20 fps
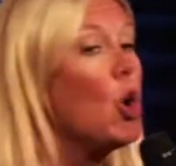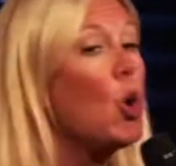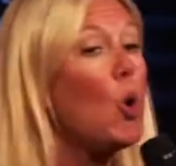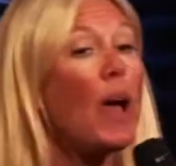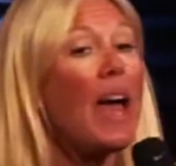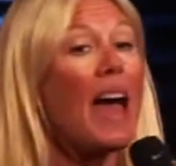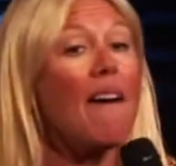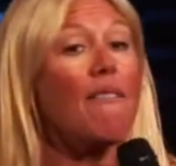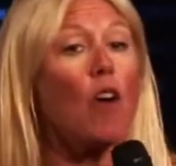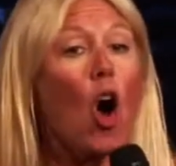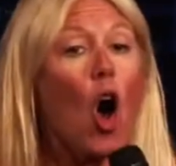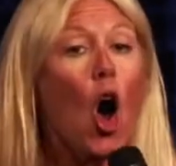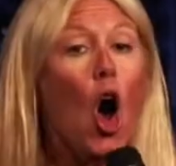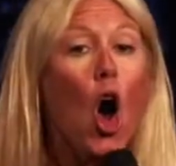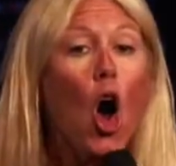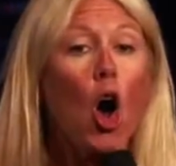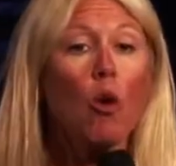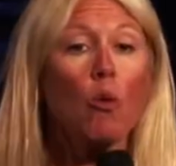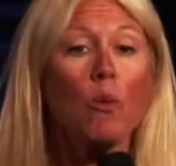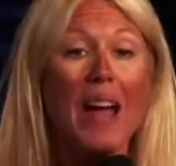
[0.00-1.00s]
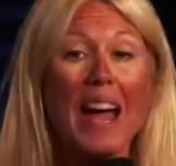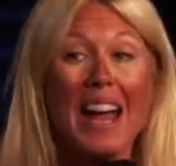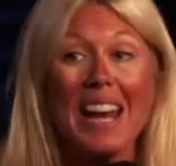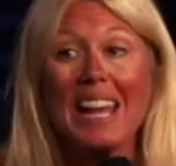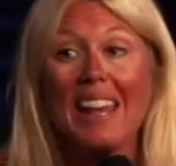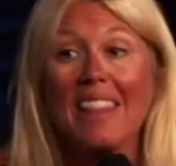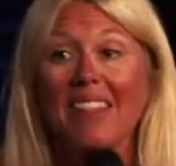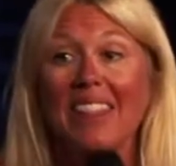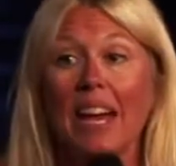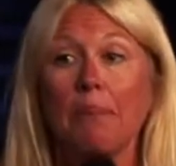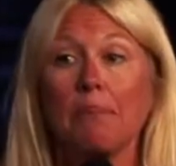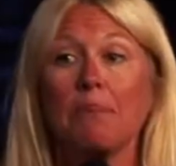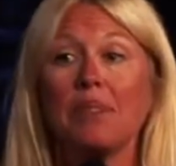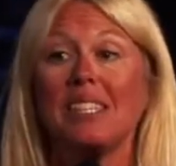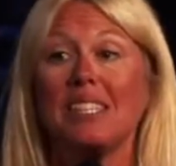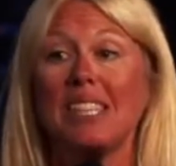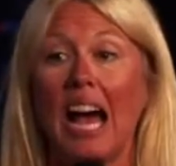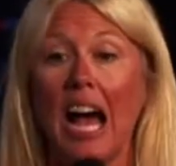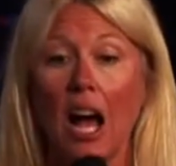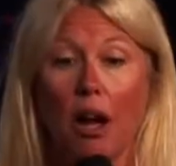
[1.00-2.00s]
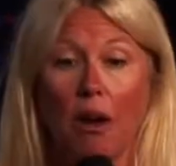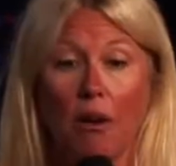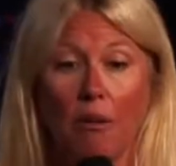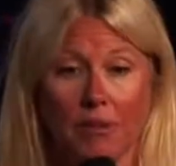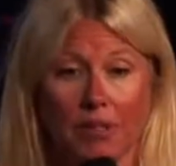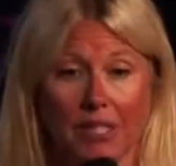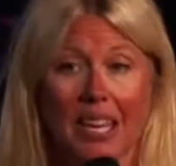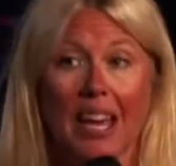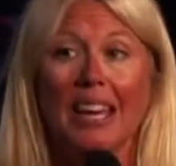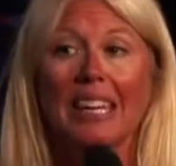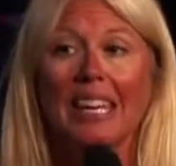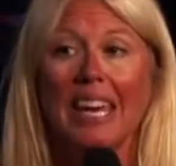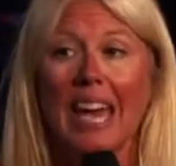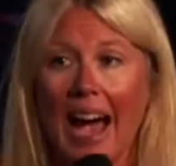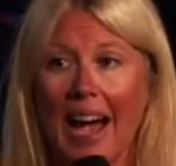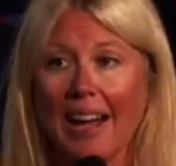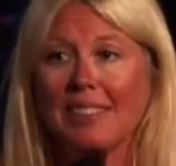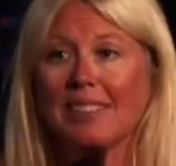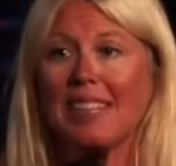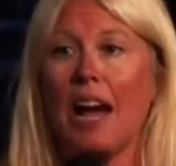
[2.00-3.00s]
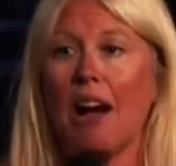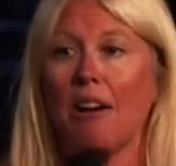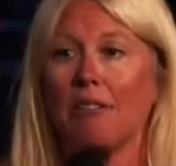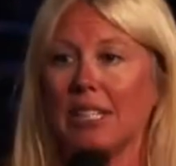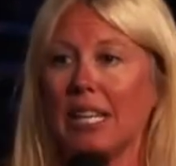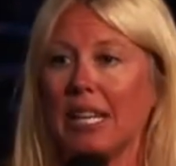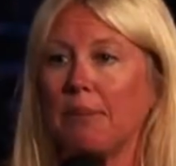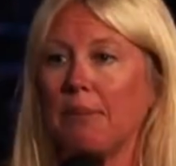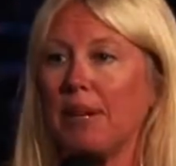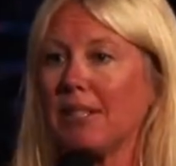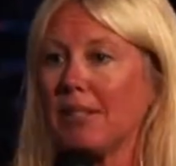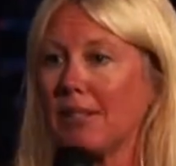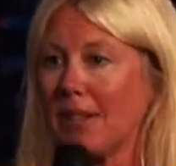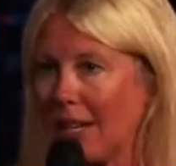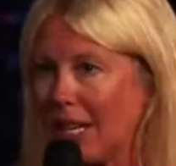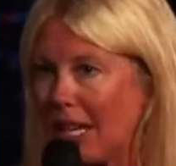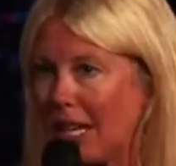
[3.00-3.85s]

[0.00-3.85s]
who have already themselves cast out demons